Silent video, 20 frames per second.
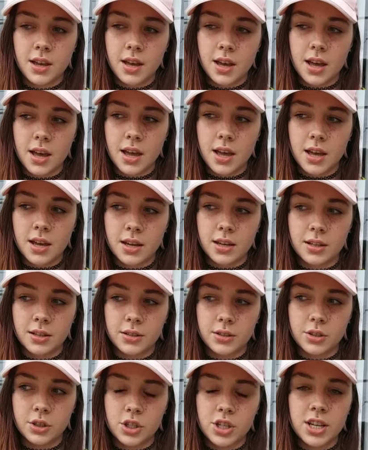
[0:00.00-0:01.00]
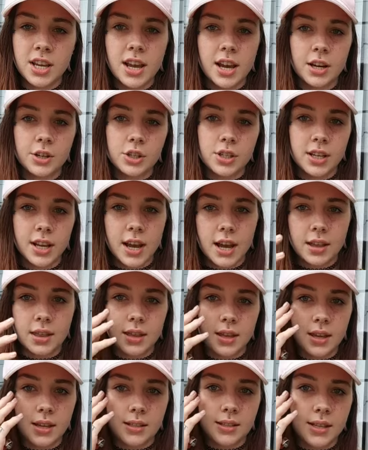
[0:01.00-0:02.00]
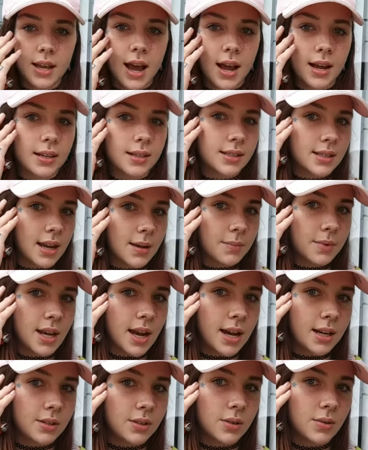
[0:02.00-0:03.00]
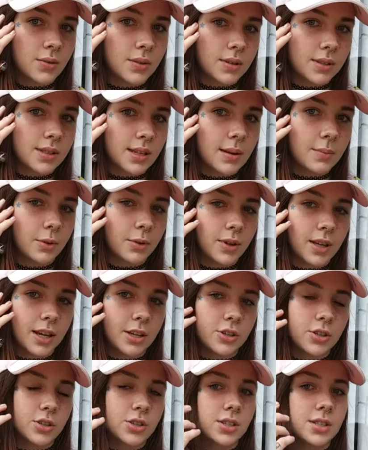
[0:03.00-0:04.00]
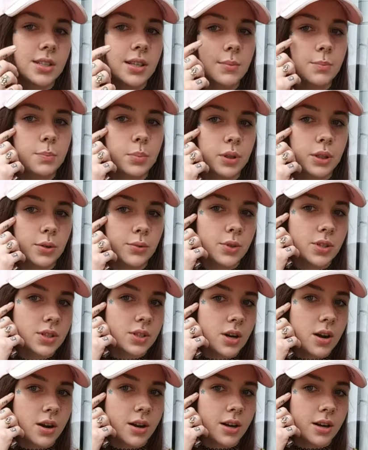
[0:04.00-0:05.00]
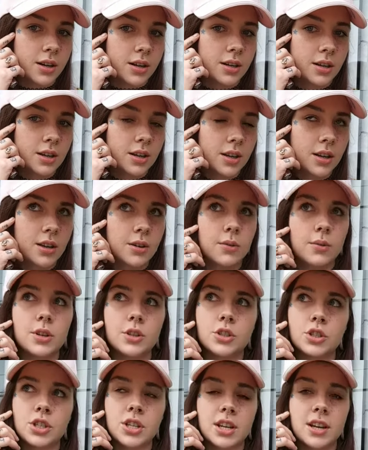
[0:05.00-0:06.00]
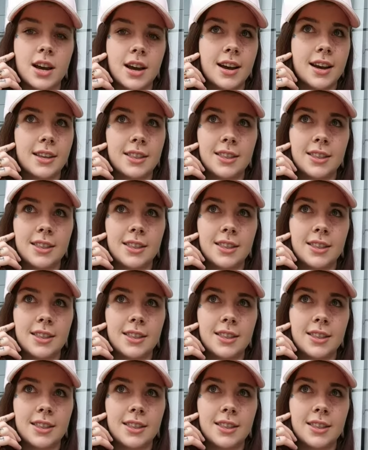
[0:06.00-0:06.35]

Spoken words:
And she actually had the exact same tattoo in the same location, just a blue star, which she got, I